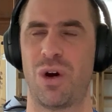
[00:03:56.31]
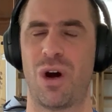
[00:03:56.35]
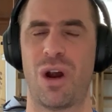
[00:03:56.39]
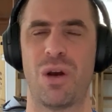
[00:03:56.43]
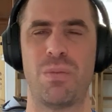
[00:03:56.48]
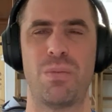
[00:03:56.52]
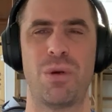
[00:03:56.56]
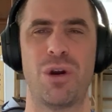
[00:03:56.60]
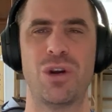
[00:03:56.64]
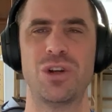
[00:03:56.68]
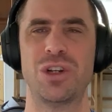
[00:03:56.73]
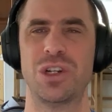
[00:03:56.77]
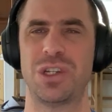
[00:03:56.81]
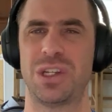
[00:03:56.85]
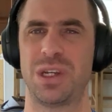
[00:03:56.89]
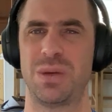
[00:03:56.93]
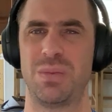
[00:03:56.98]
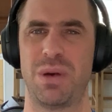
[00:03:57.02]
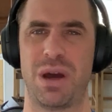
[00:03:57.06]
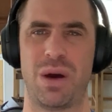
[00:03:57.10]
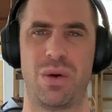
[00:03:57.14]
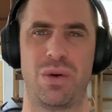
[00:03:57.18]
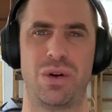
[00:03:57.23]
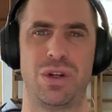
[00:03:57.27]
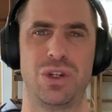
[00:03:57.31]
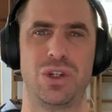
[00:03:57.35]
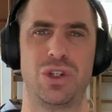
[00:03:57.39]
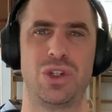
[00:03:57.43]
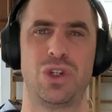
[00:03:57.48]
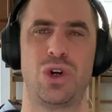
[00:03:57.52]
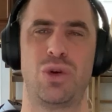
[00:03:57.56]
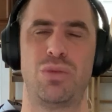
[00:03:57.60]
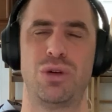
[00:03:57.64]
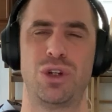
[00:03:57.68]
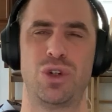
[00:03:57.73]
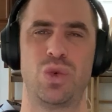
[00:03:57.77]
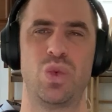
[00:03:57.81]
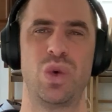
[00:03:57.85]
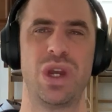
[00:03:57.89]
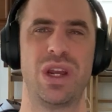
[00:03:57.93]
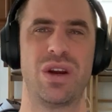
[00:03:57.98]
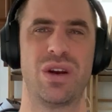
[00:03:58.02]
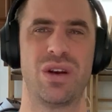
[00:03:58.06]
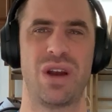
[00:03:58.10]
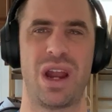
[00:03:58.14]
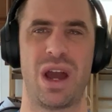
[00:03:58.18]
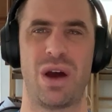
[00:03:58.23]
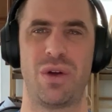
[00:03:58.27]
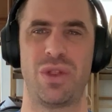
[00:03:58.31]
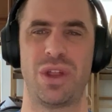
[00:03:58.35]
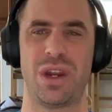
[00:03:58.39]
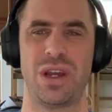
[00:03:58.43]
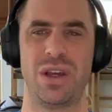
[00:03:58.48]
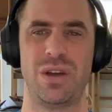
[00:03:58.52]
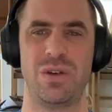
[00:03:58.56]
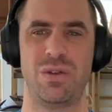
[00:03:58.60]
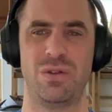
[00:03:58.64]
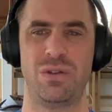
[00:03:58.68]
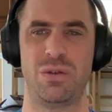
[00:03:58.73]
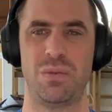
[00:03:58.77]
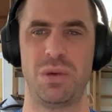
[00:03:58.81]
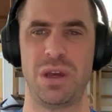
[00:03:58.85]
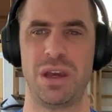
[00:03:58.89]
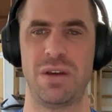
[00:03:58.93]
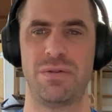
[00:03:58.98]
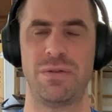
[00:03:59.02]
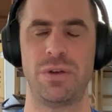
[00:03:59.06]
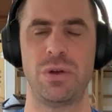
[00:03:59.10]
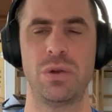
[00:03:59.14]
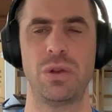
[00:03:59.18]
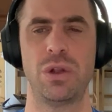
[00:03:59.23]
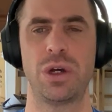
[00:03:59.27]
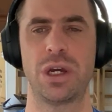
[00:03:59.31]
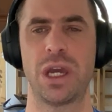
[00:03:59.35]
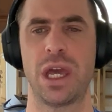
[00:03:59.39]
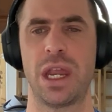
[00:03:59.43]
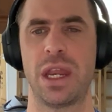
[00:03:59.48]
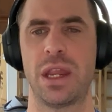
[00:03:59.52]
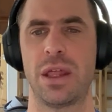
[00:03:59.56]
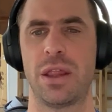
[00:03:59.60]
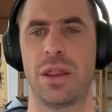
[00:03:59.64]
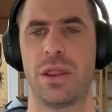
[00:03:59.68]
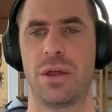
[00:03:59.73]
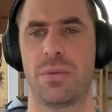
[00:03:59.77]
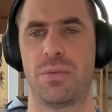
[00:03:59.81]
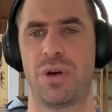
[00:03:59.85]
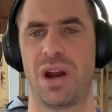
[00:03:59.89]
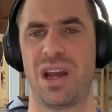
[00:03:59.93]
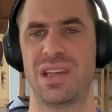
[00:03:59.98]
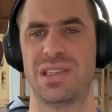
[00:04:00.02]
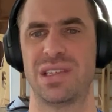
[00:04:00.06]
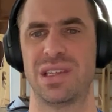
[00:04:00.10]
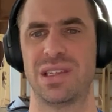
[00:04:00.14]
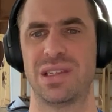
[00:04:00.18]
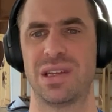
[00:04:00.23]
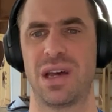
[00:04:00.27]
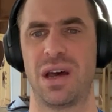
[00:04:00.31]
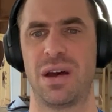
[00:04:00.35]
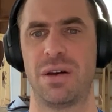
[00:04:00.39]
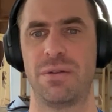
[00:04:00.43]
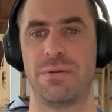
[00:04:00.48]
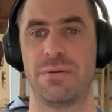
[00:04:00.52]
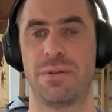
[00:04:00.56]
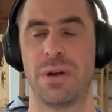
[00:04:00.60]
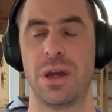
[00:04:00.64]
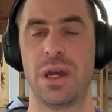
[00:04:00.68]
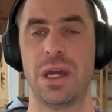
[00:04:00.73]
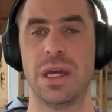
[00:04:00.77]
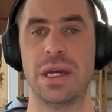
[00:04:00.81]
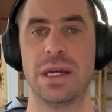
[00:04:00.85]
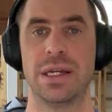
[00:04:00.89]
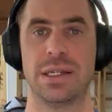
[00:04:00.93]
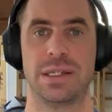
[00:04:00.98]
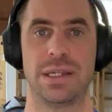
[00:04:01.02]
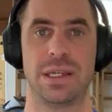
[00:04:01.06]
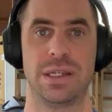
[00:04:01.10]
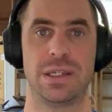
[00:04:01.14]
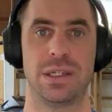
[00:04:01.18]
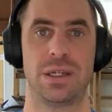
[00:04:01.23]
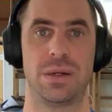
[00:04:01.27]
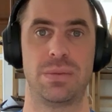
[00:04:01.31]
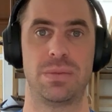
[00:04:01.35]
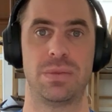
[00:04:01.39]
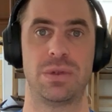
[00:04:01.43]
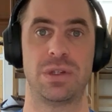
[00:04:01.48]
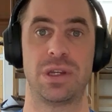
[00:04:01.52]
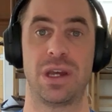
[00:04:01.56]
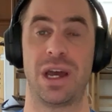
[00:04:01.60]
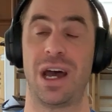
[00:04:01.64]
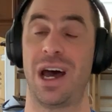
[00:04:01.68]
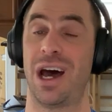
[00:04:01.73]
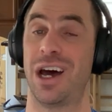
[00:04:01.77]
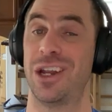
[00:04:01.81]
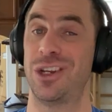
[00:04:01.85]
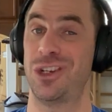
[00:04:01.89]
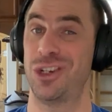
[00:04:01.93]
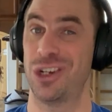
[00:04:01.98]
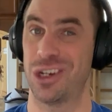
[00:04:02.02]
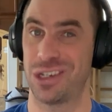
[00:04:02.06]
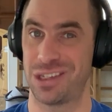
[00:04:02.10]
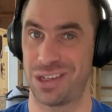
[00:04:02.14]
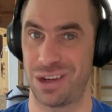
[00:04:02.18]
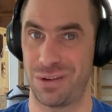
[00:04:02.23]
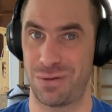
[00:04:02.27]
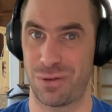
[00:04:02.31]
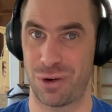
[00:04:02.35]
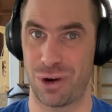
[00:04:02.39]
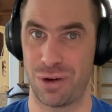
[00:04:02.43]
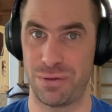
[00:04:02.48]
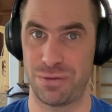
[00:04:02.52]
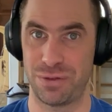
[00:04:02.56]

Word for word: Our purchasing power is so much weaker now than it used to be. If you look at the prices of systems adjusted for